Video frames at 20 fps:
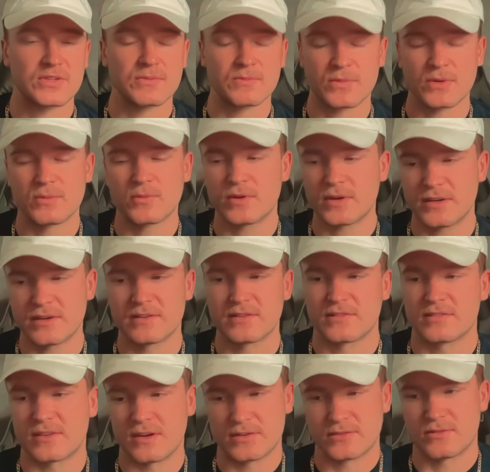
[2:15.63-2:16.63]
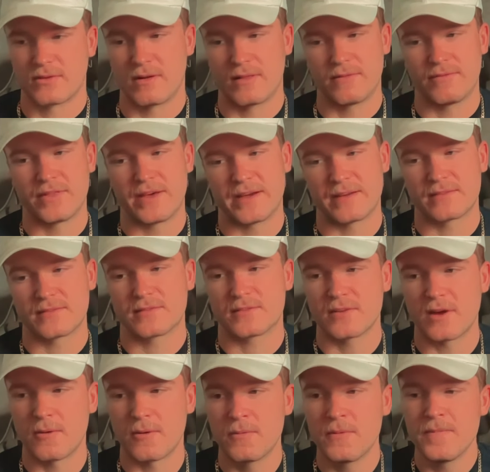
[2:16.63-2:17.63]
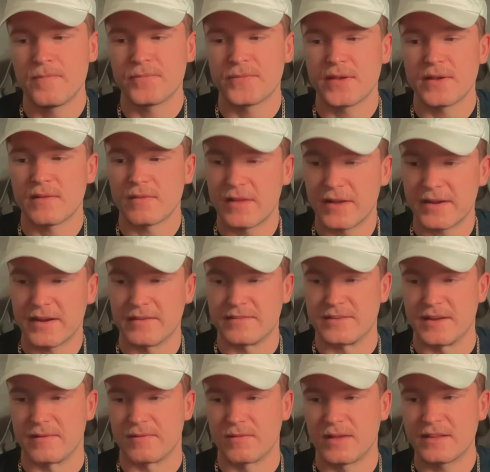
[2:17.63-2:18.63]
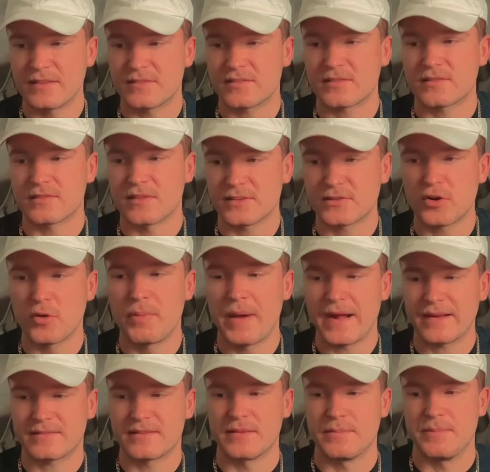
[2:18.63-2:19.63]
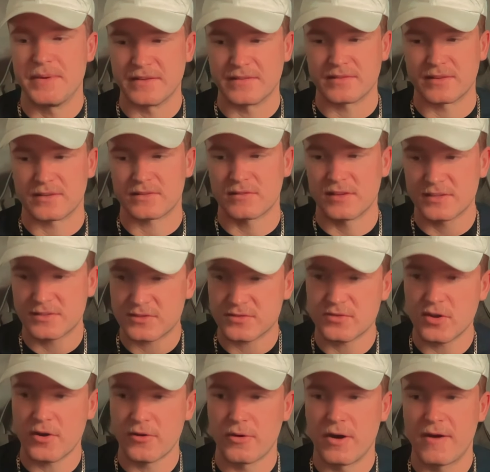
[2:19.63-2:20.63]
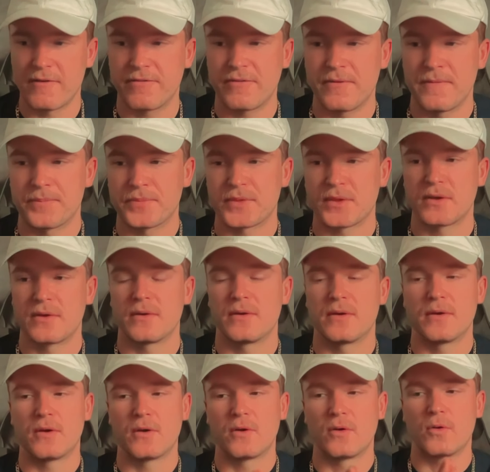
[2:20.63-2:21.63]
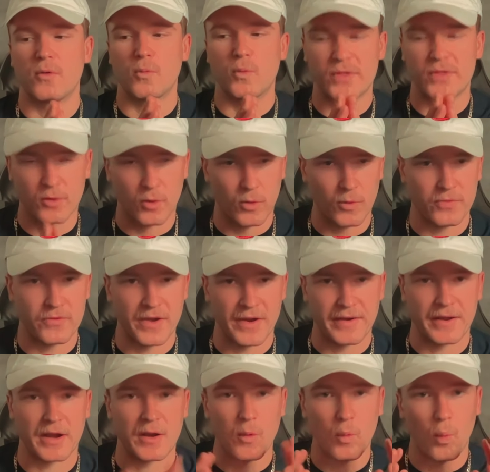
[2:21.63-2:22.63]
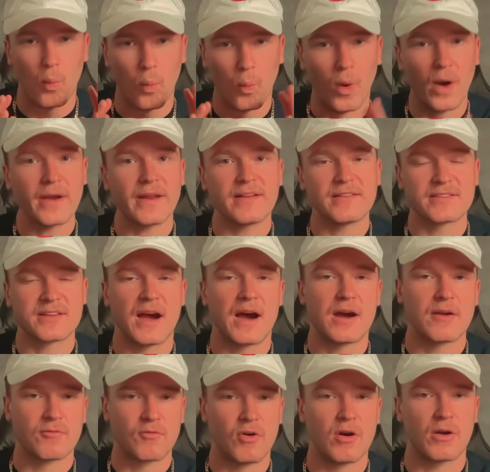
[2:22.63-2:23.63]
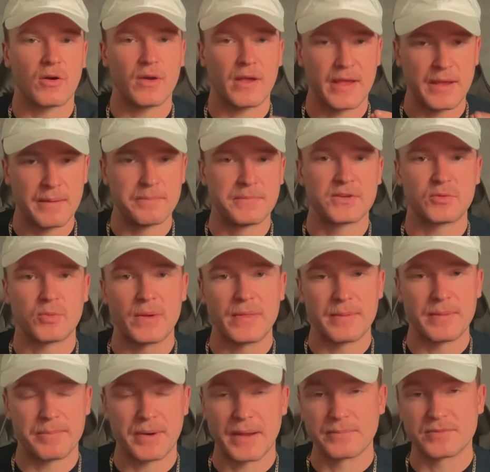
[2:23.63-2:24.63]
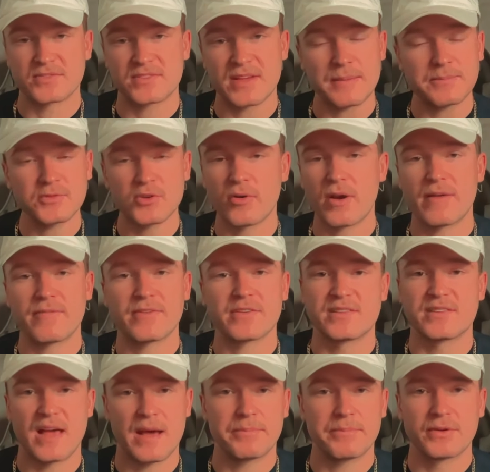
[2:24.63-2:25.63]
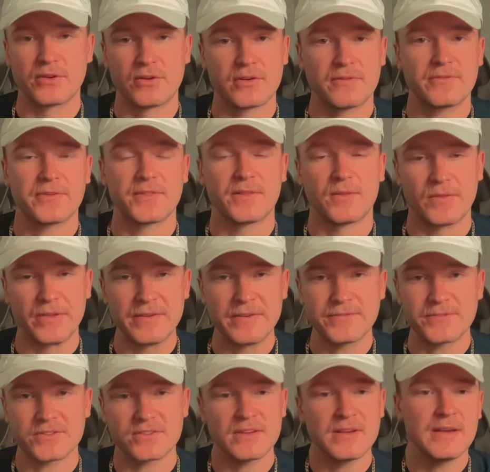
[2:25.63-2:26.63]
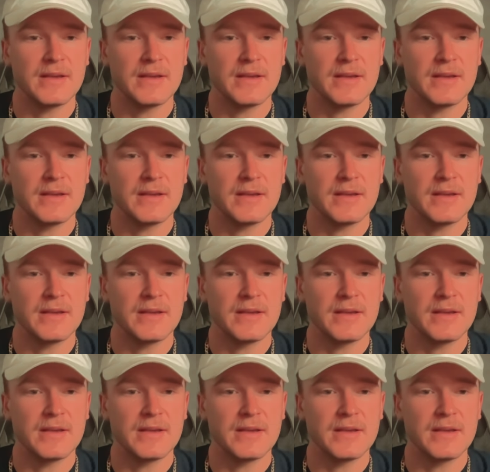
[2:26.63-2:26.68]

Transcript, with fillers: And, and we're going to discuss all of that. So, like I said, let's let's go back to the basics. Let's start off with the goaltending. What has gone wrong in between the pipes? Samsonov has not been good for the Leafs.